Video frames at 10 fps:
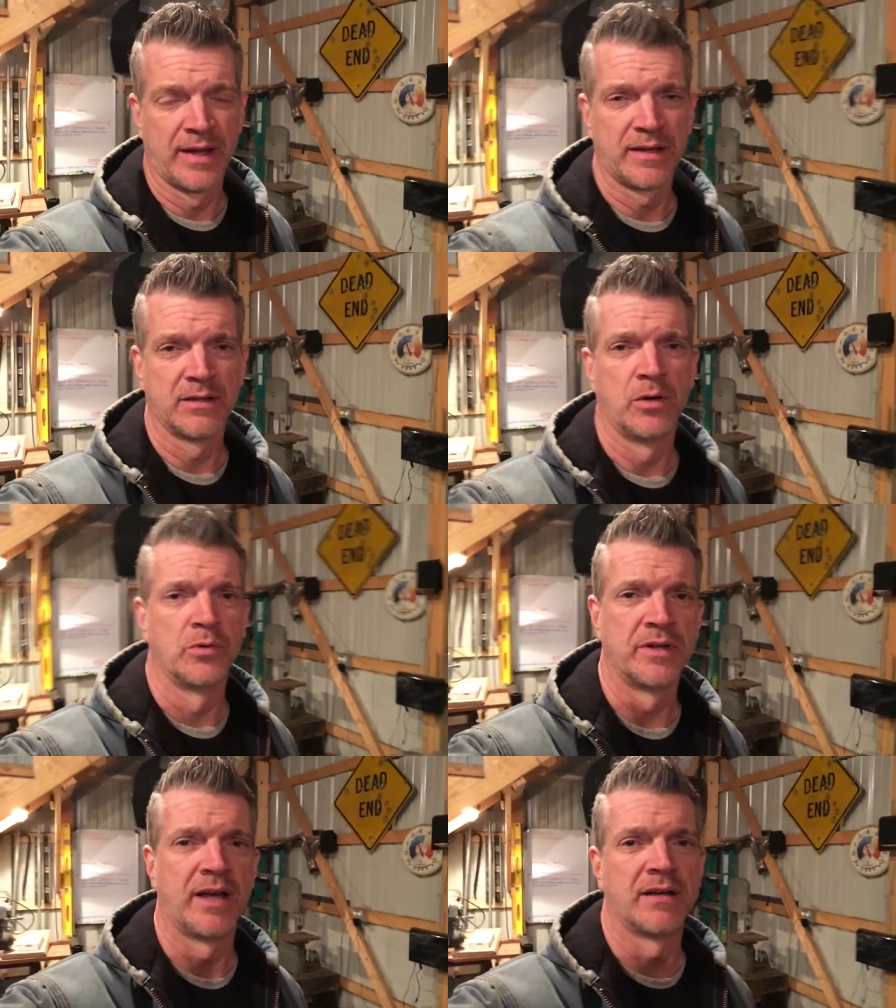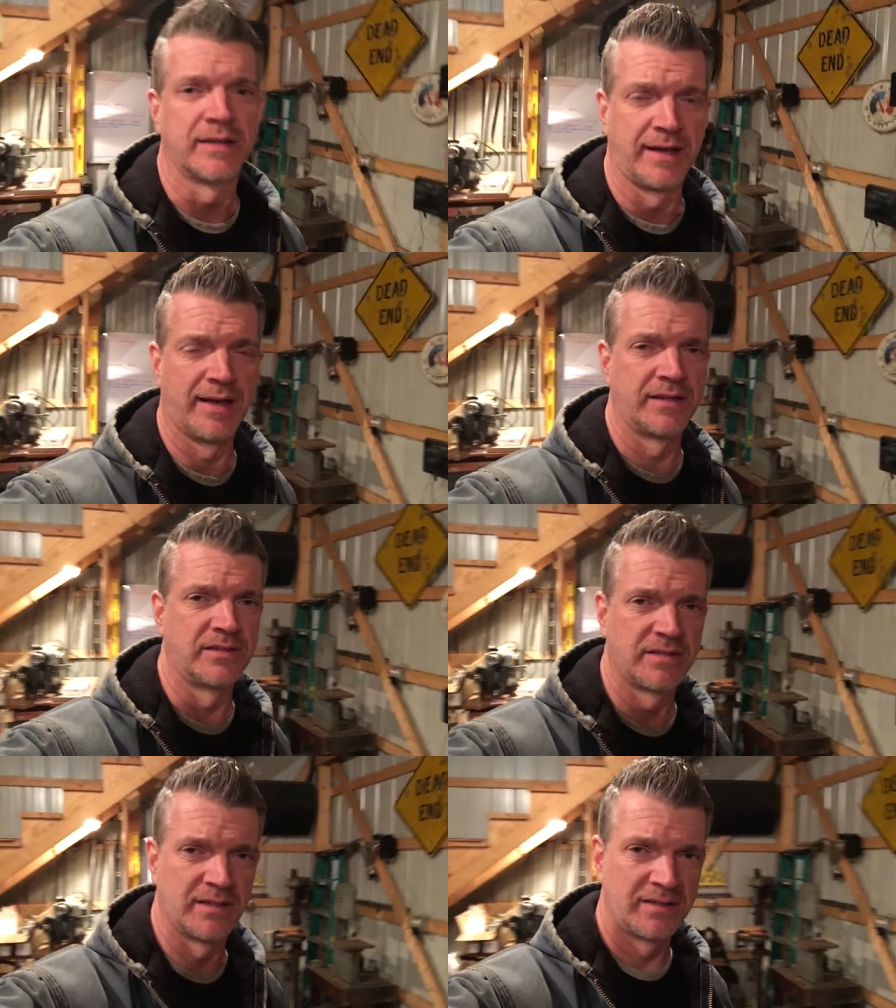I had it honed out. I had
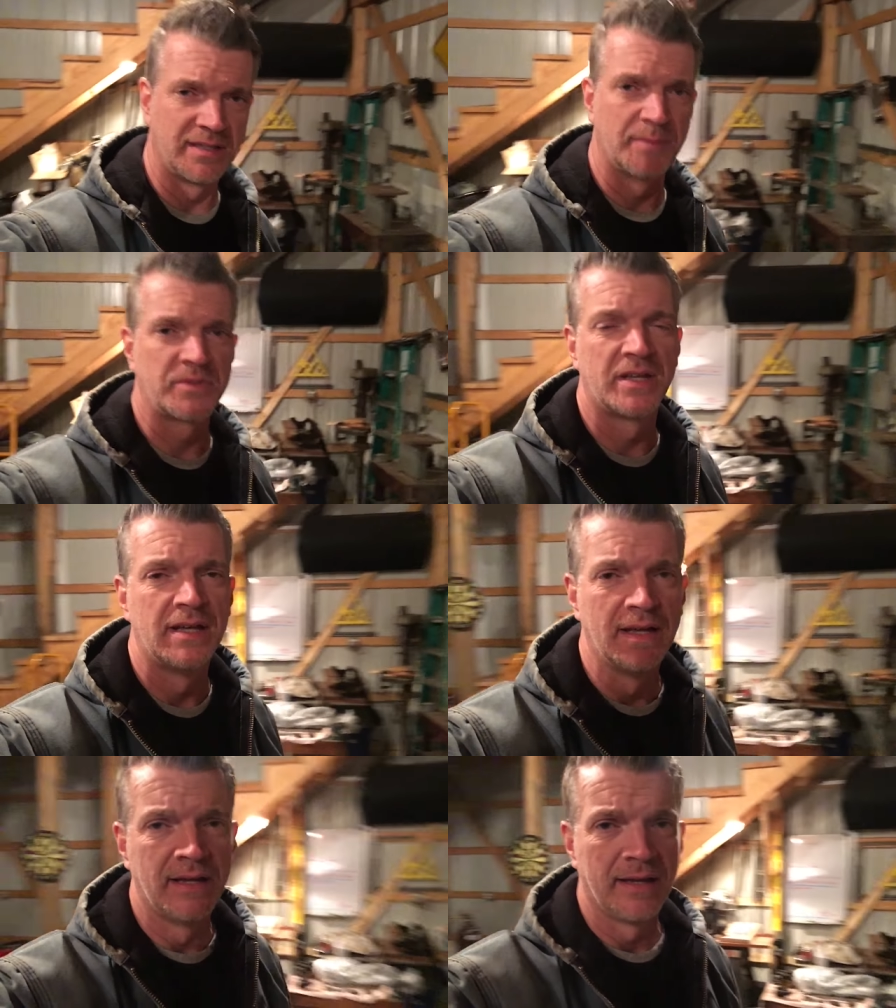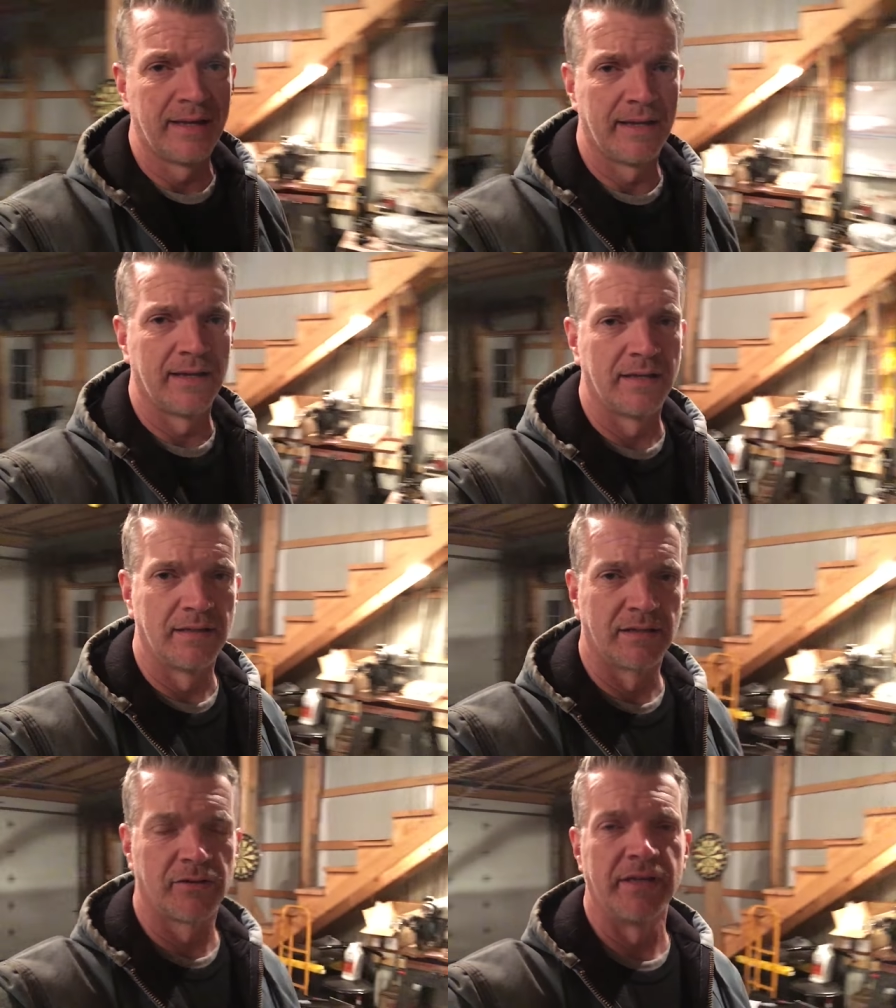it dipped
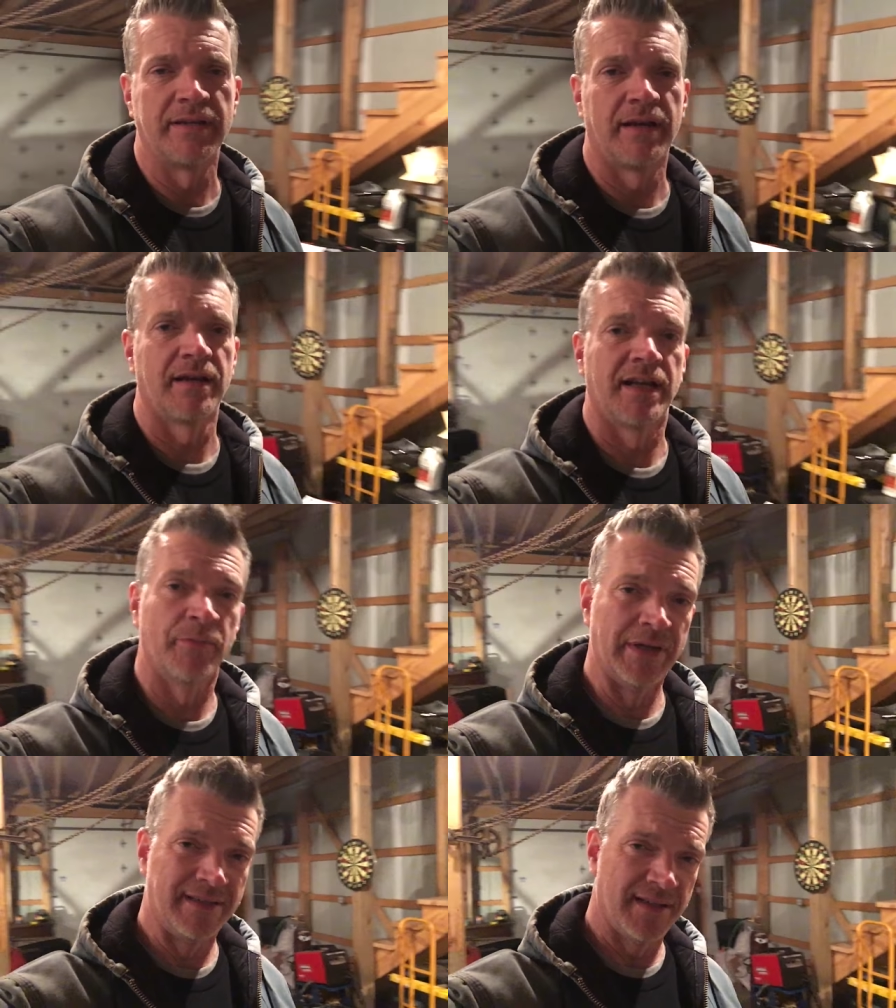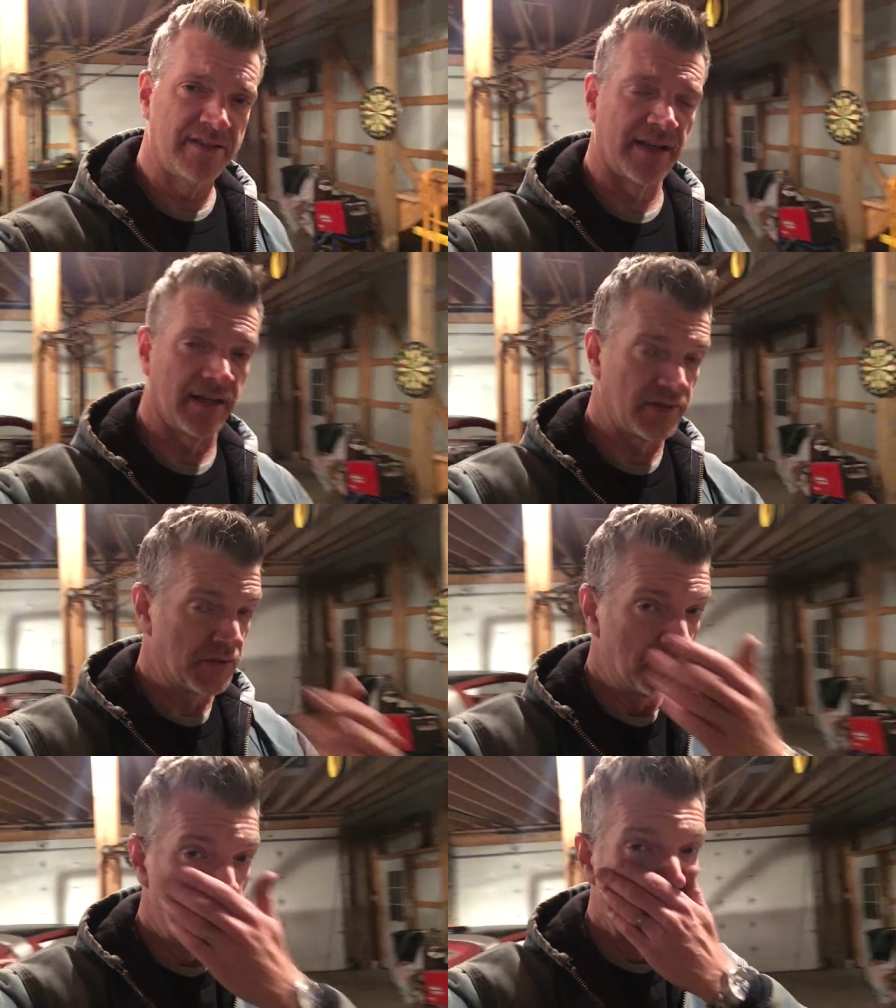and cleaned out, and we did take it
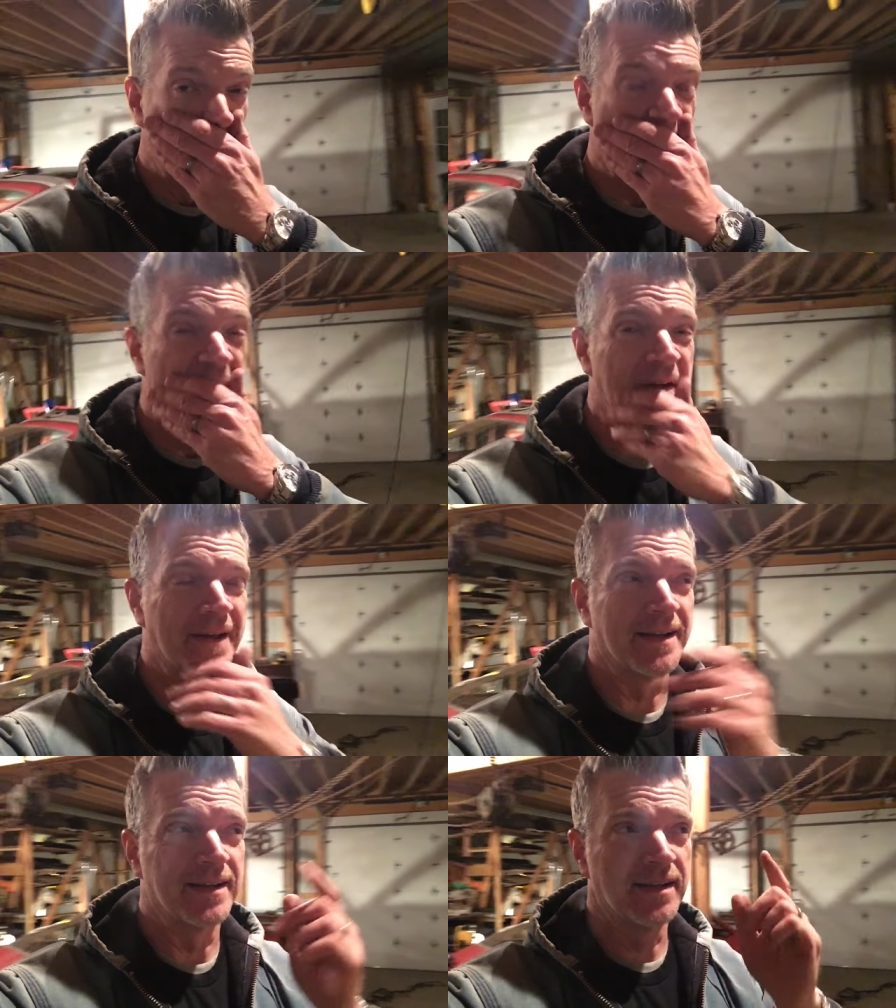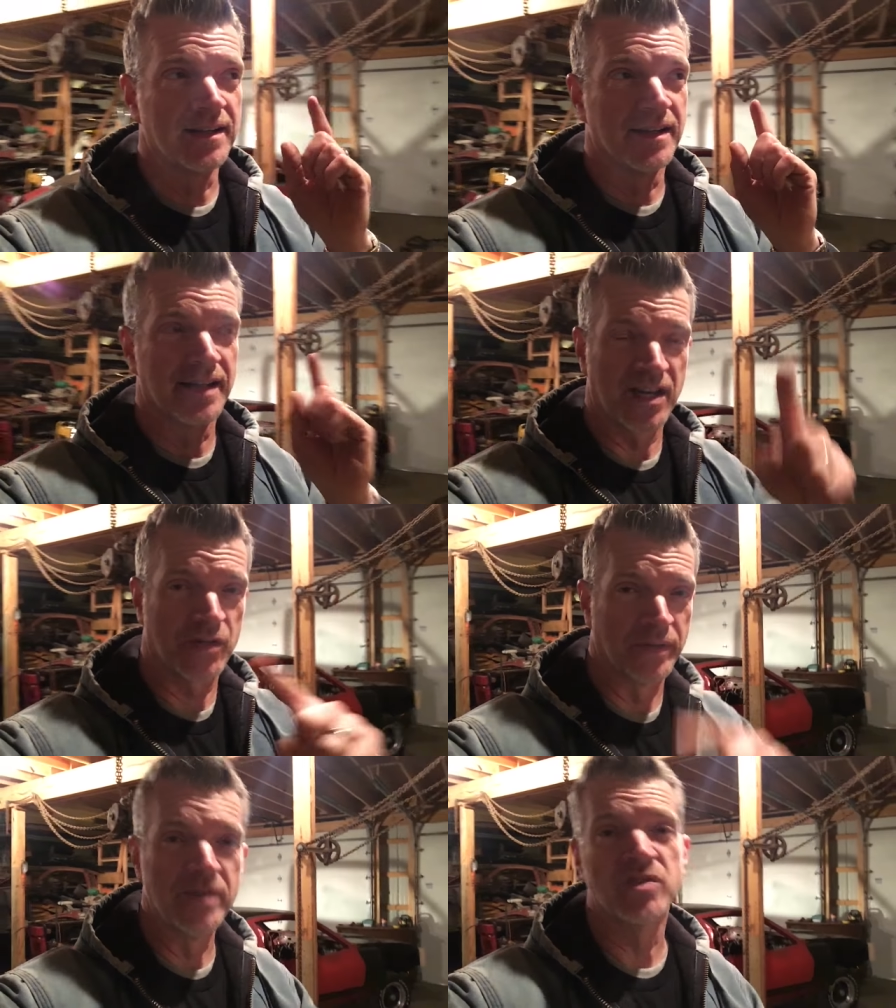to an
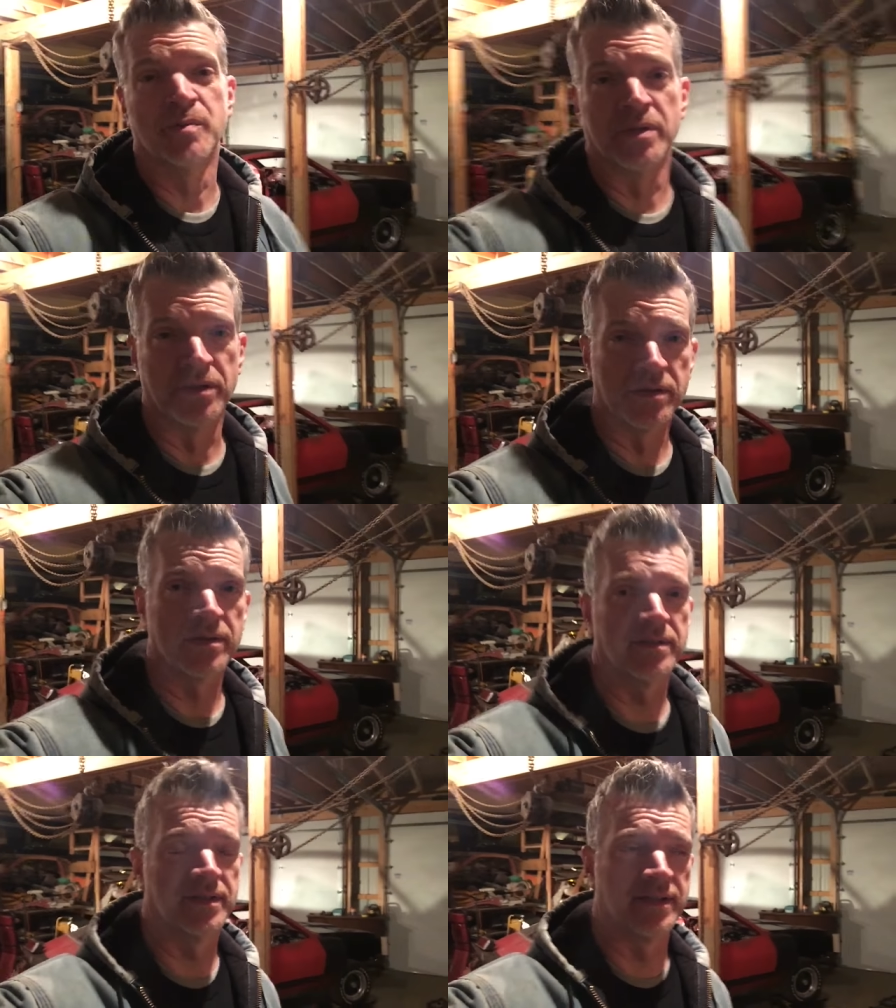actual engine builder.